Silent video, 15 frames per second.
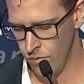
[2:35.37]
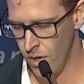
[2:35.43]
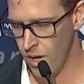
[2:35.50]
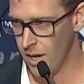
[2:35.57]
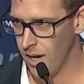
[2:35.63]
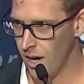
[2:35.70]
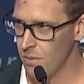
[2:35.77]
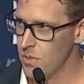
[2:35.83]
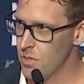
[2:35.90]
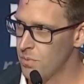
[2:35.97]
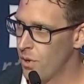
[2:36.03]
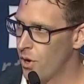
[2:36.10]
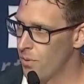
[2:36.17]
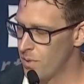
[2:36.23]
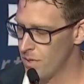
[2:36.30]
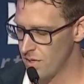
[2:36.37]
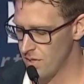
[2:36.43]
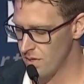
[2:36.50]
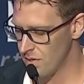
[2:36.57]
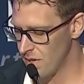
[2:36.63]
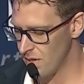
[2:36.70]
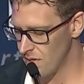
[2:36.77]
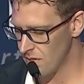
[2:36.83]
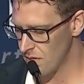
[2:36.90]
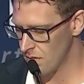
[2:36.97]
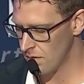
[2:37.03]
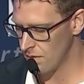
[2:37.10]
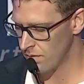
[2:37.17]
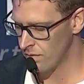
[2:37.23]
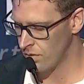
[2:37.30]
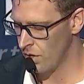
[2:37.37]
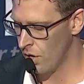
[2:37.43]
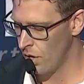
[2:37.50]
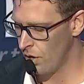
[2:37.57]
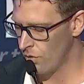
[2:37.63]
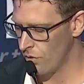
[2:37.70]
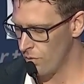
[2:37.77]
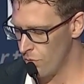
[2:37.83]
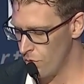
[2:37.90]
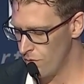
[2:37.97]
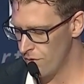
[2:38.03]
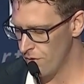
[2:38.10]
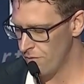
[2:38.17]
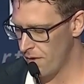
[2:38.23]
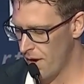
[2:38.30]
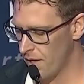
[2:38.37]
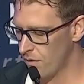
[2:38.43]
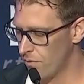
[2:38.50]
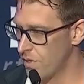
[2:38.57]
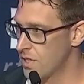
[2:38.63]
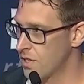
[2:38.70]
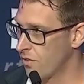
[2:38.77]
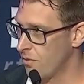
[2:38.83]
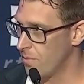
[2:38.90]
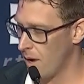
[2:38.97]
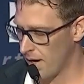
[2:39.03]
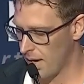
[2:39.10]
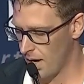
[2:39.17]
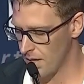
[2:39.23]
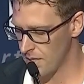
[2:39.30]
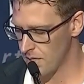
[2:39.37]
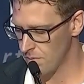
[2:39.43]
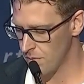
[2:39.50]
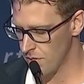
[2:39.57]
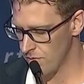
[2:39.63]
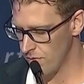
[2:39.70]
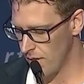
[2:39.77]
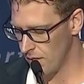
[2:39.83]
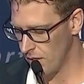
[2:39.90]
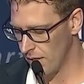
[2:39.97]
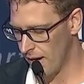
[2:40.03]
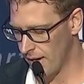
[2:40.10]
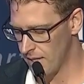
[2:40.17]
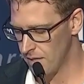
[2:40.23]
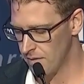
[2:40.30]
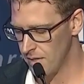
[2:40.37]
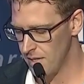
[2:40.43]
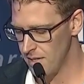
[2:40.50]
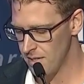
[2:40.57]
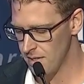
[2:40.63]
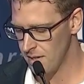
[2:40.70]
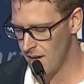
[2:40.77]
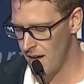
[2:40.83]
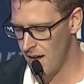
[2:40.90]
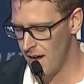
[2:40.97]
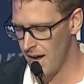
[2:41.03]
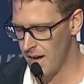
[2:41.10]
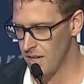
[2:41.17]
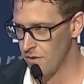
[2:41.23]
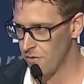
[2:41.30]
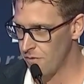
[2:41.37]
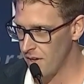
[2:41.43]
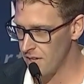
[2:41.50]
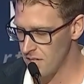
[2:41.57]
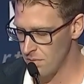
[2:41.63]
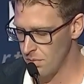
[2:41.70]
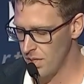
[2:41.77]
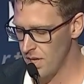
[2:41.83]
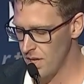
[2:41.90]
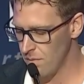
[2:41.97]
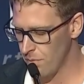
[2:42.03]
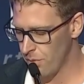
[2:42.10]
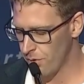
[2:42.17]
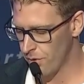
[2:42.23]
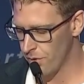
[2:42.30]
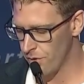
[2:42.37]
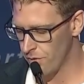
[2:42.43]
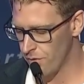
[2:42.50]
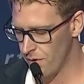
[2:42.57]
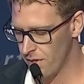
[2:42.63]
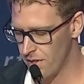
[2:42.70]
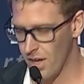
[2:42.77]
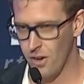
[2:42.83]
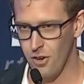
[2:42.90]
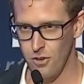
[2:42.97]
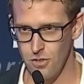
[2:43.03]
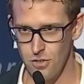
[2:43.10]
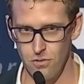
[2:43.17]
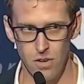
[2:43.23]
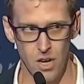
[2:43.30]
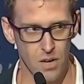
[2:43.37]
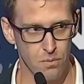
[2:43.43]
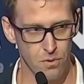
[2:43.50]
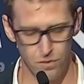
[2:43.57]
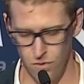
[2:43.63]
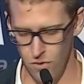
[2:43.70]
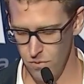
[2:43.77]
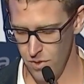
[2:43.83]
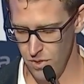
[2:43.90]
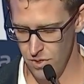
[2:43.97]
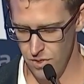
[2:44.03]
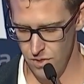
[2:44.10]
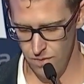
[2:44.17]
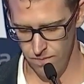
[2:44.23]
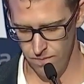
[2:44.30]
And RME's purpose is this: remove the fatal risk from our customers' relaying activities and defensively improve their concentrator performance.